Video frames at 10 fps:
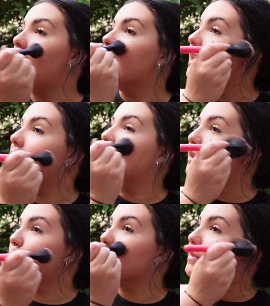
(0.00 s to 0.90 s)
And
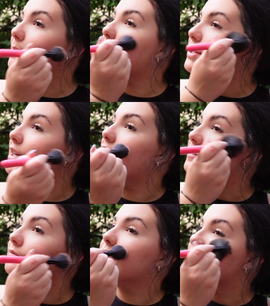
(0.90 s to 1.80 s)
then with my
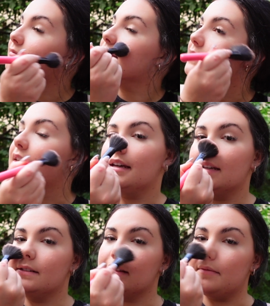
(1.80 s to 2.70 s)
blusher,
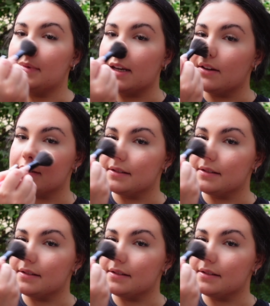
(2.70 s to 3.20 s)
do that on my nose